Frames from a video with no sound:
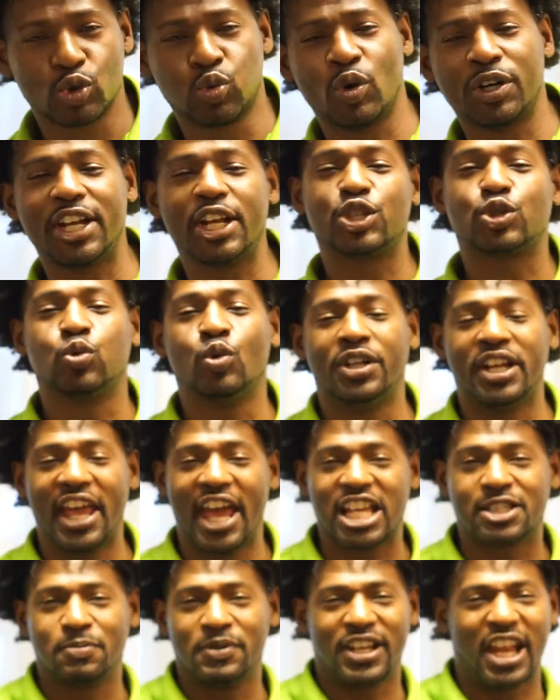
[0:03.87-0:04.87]

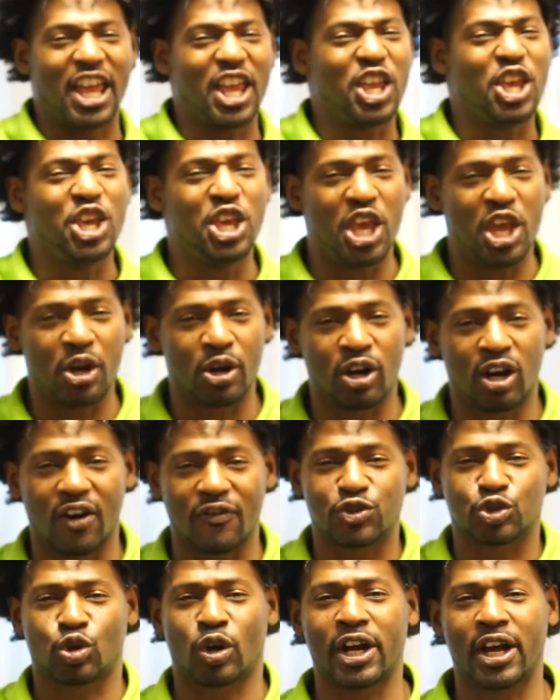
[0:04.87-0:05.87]
2020 has been a year
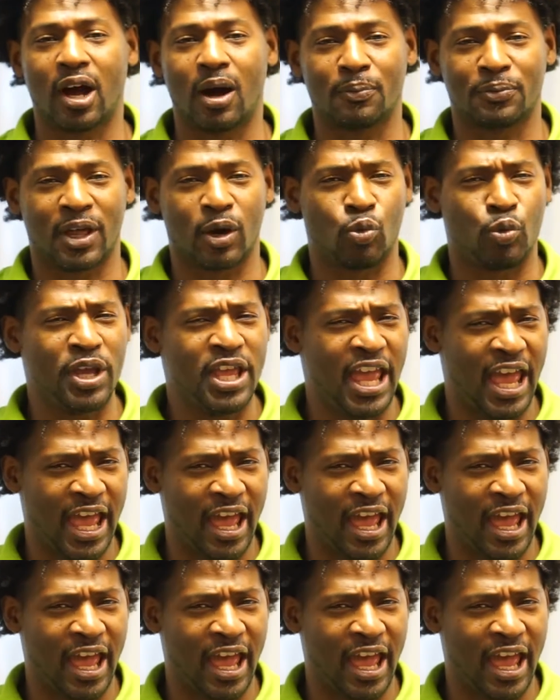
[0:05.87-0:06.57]
of triumph that we